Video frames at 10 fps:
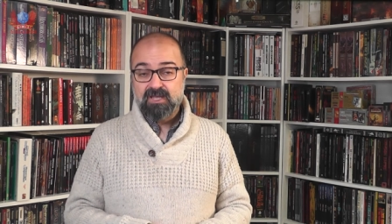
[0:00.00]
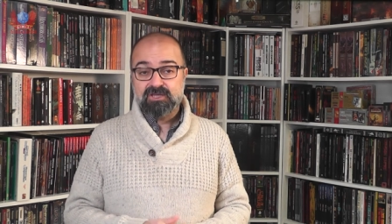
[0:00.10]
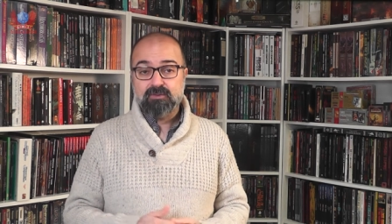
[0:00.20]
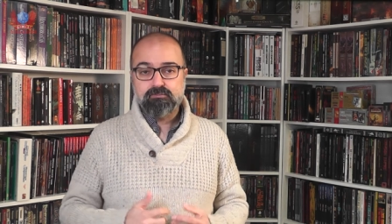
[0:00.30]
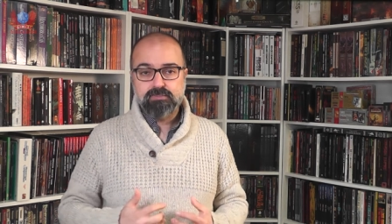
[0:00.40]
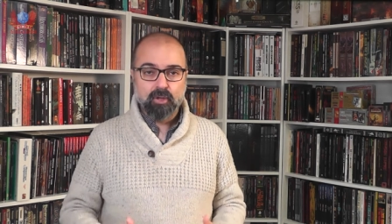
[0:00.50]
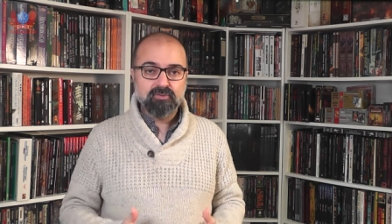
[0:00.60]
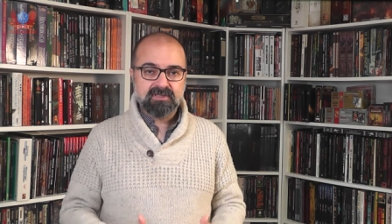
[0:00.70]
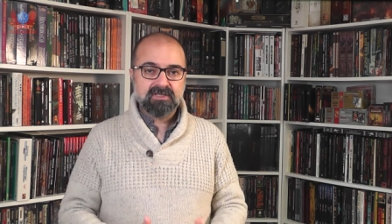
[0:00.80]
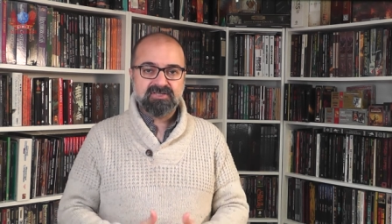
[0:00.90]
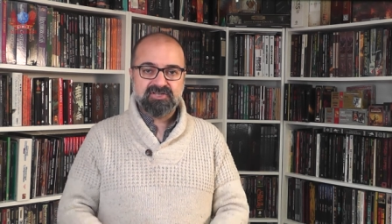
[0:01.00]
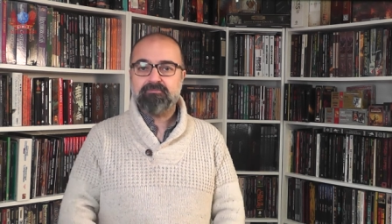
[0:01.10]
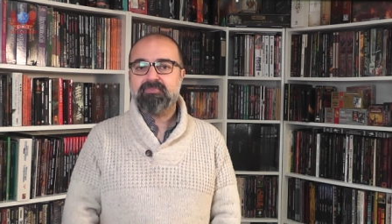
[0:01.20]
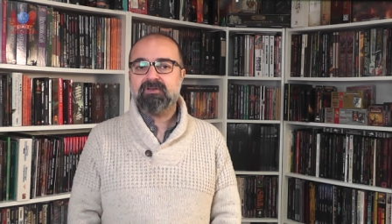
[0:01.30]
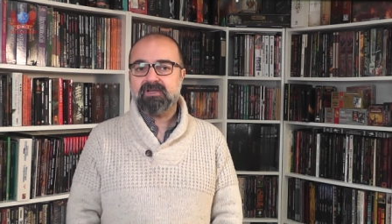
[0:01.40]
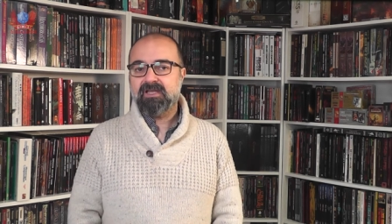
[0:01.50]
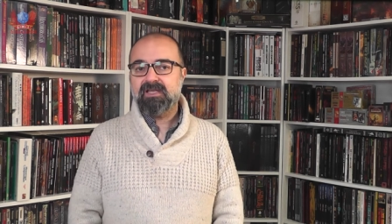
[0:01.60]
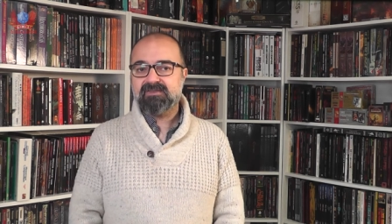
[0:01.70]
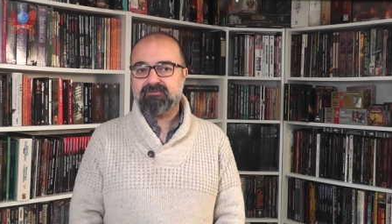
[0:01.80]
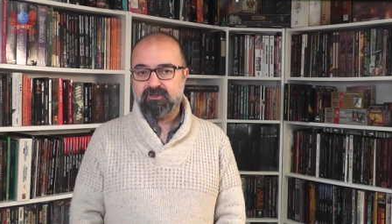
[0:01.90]
The Bloated Champion
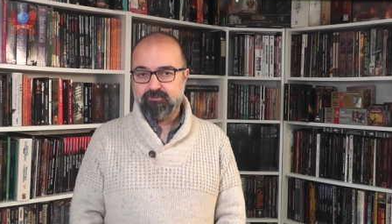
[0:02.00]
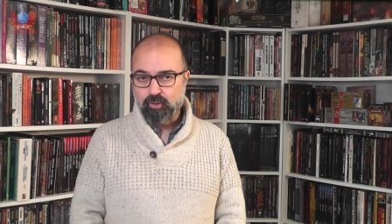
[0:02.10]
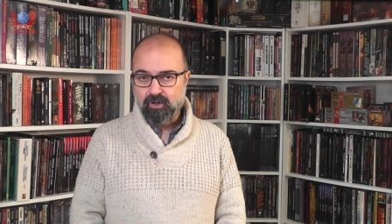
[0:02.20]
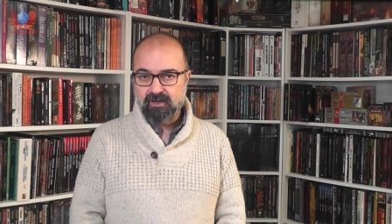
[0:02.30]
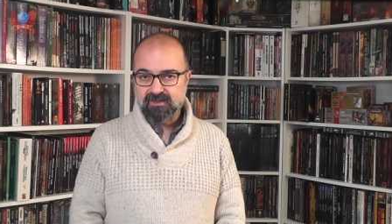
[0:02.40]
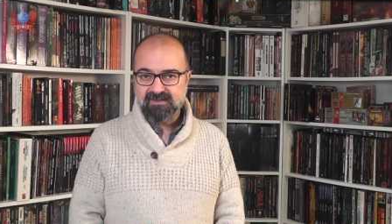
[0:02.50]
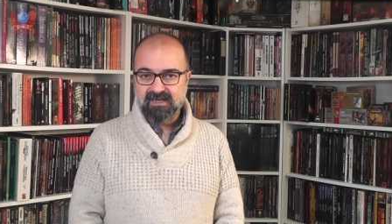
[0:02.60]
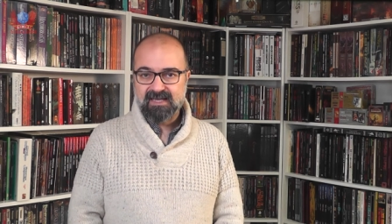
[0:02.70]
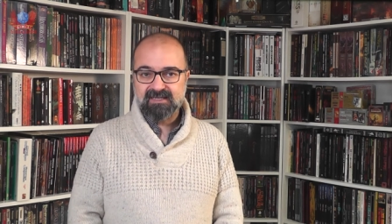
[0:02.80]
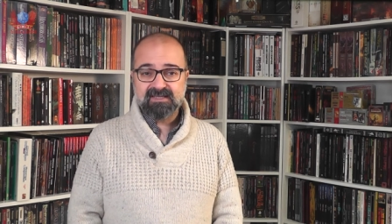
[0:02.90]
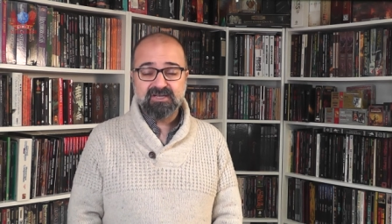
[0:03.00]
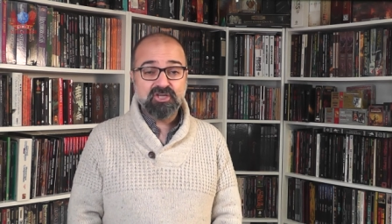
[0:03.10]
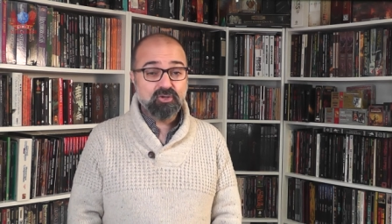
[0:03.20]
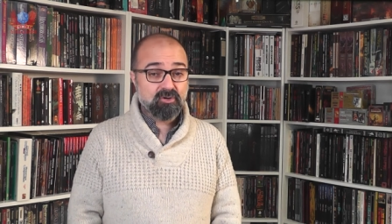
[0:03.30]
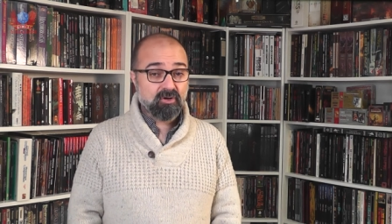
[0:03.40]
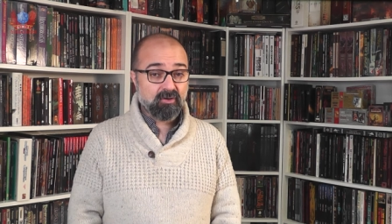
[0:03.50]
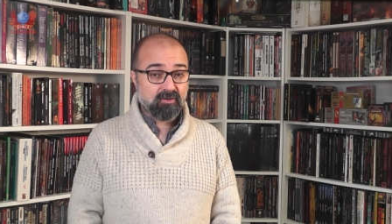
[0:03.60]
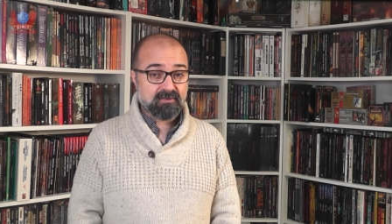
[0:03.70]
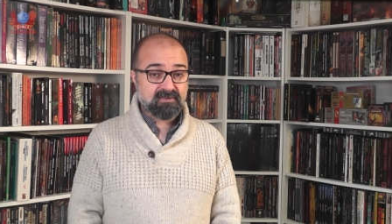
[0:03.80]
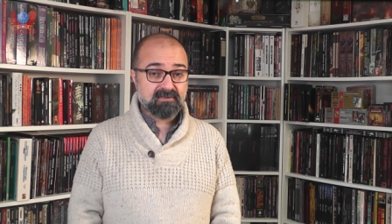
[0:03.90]
is for the Boggards and it's a new
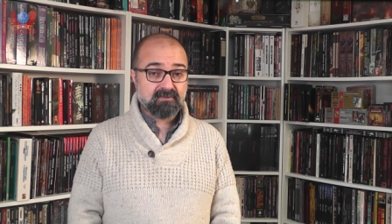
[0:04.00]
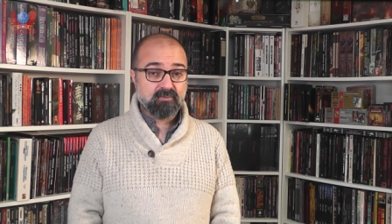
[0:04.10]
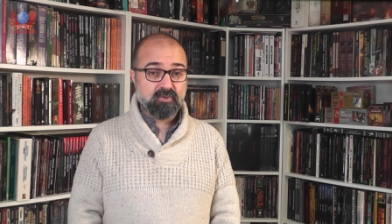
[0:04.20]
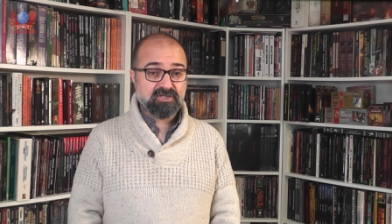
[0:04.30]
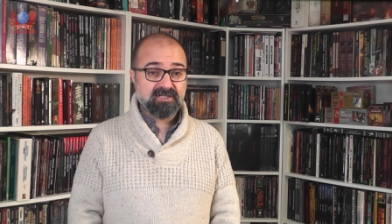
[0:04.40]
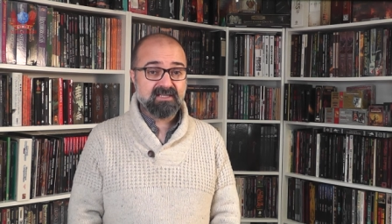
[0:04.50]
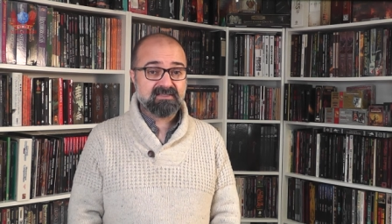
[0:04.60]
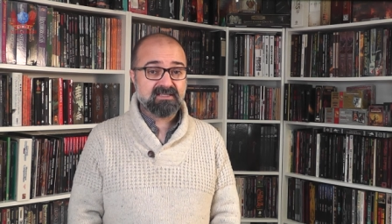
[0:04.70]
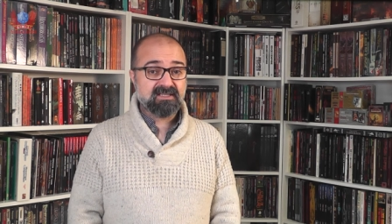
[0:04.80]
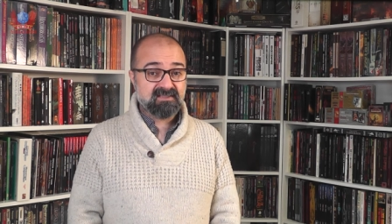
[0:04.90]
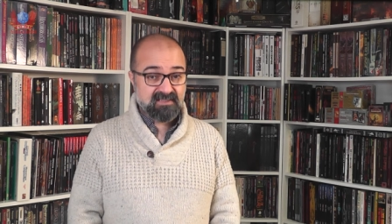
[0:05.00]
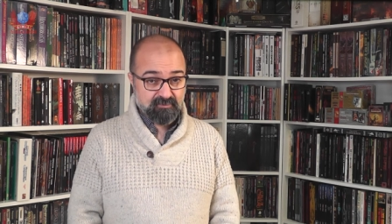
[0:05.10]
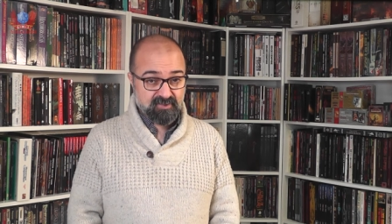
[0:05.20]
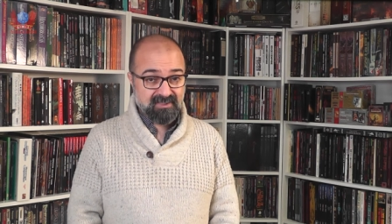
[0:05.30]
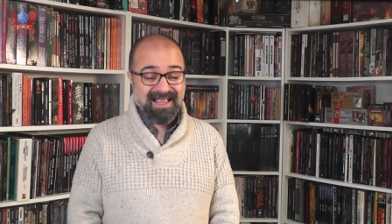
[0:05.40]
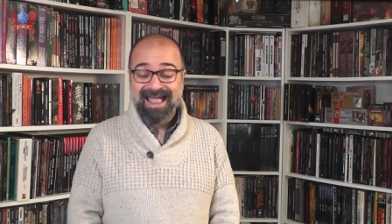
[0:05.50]
class which nets Deception